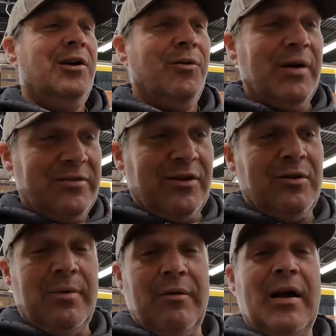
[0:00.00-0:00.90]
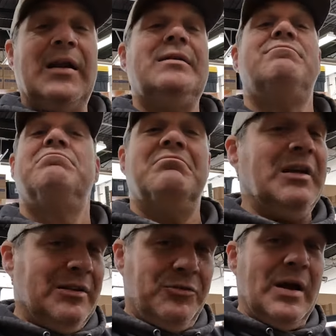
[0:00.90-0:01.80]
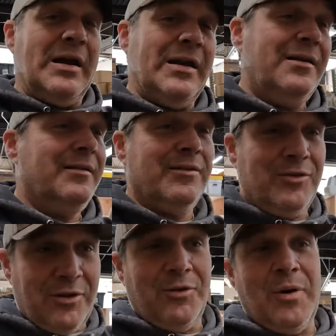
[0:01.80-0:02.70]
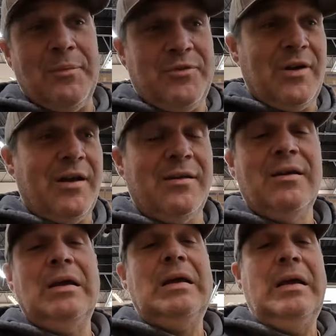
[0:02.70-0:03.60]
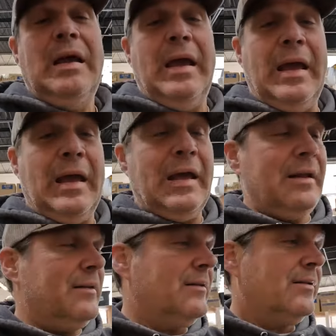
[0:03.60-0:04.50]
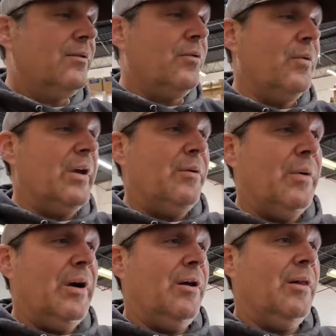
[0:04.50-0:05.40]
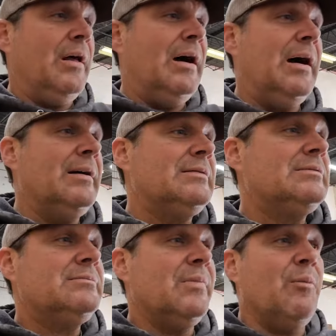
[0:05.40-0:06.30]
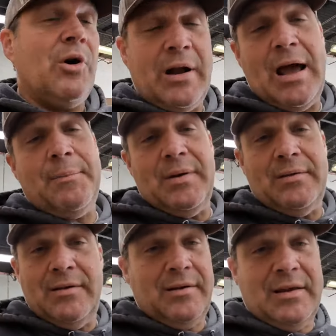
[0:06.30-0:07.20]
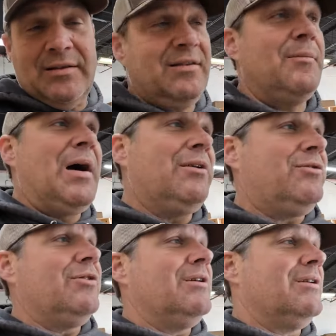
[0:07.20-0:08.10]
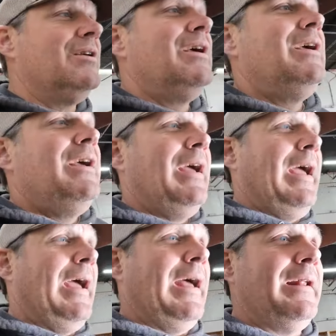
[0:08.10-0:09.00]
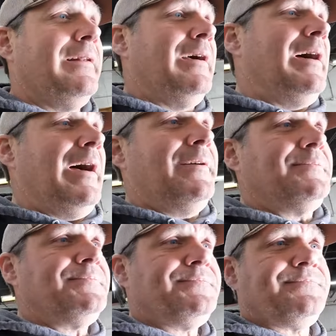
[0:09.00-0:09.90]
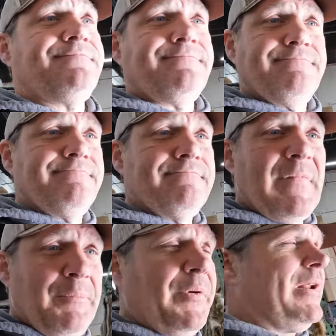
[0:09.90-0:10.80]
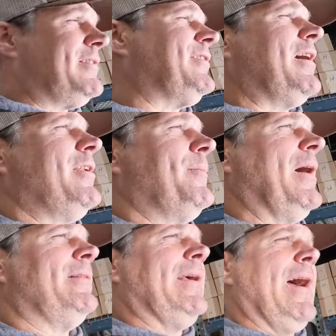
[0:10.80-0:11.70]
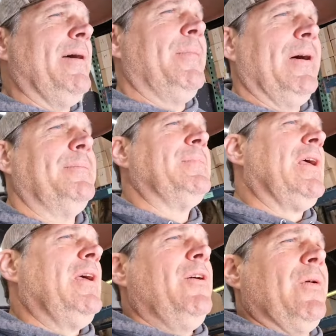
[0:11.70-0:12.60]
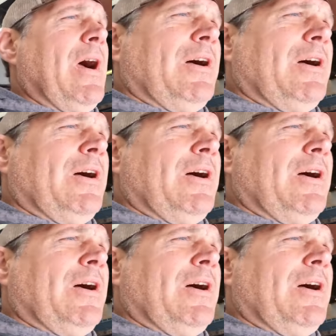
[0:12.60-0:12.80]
when's it going to be ready? It's ready. It's on the website, and we will be more than happy to get some out to you. And I'm pretty excited about that. But we